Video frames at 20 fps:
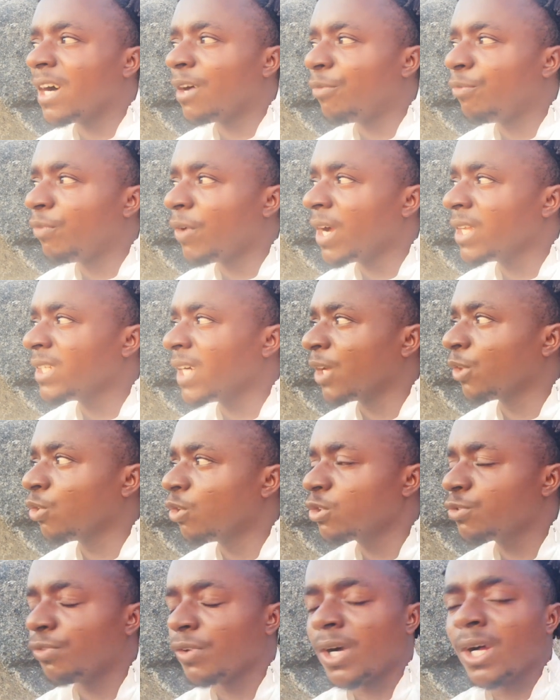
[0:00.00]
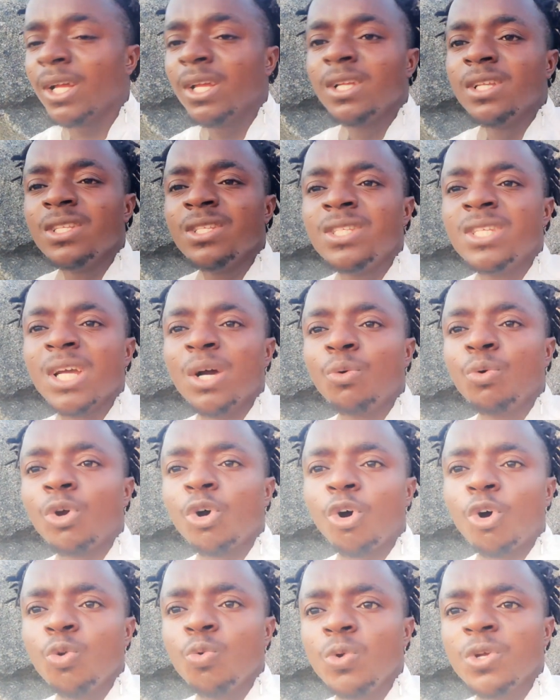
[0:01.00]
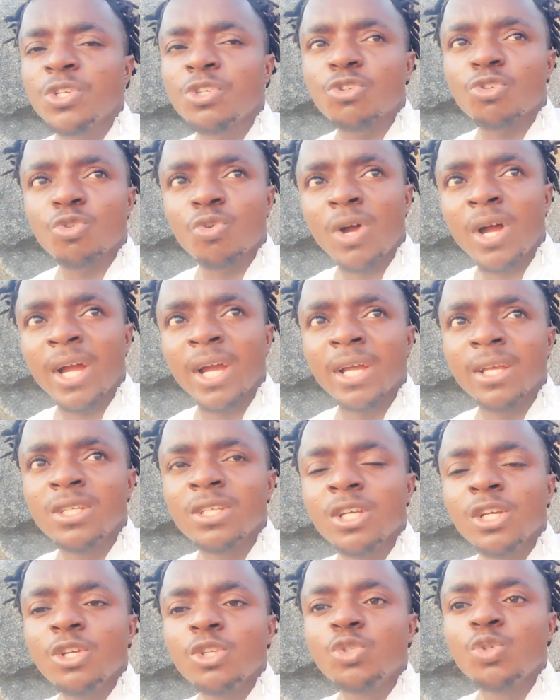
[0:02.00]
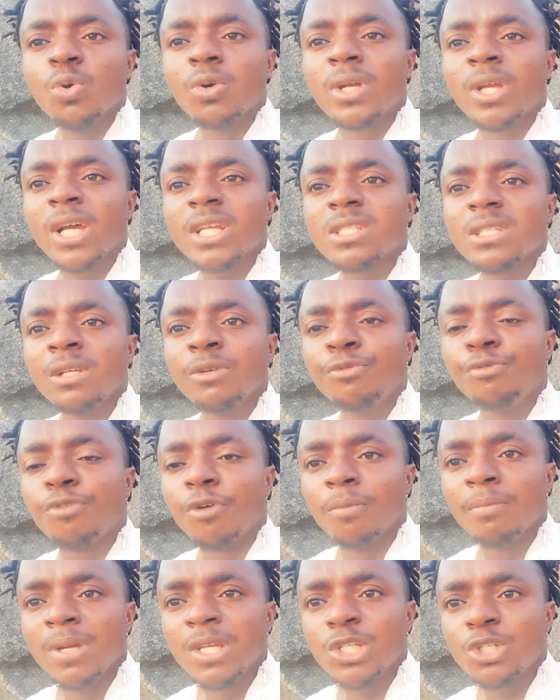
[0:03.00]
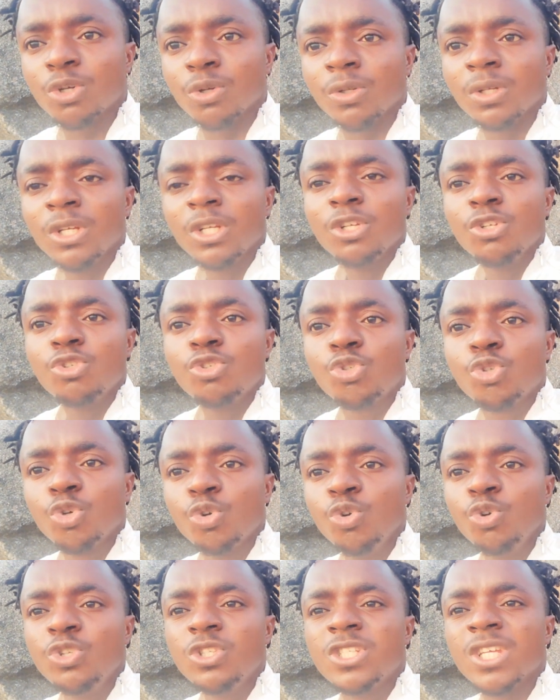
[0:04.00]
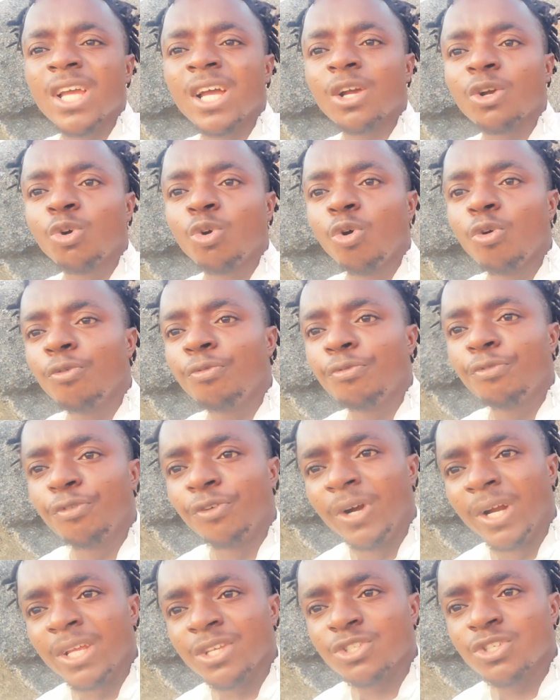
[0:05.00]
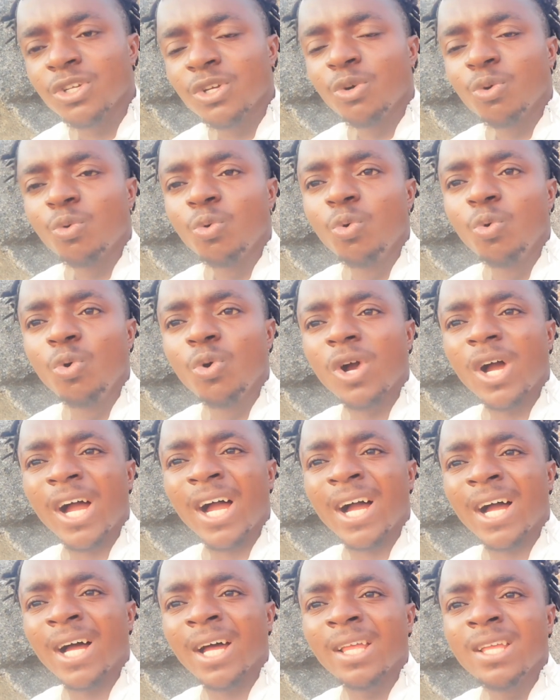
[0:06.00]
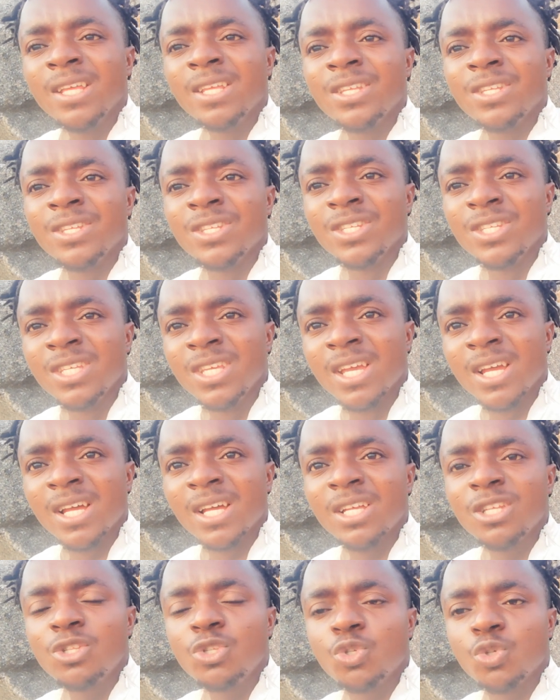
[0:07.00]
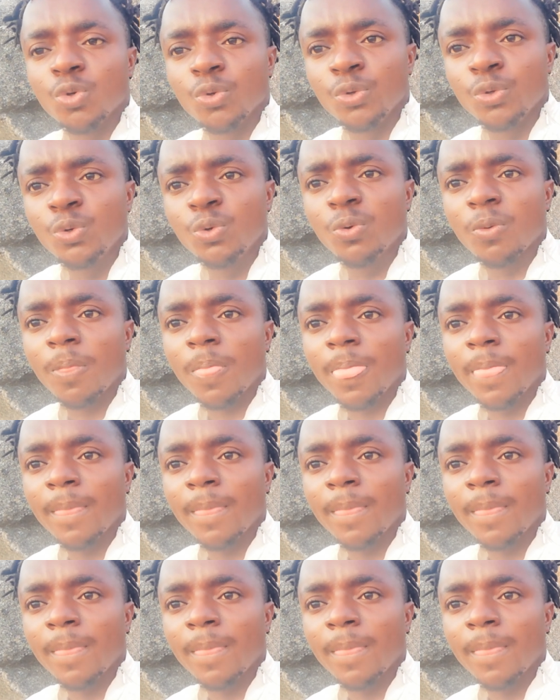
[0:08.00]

are far, they are not far, they will always try to get information through their co-friends who are near to you.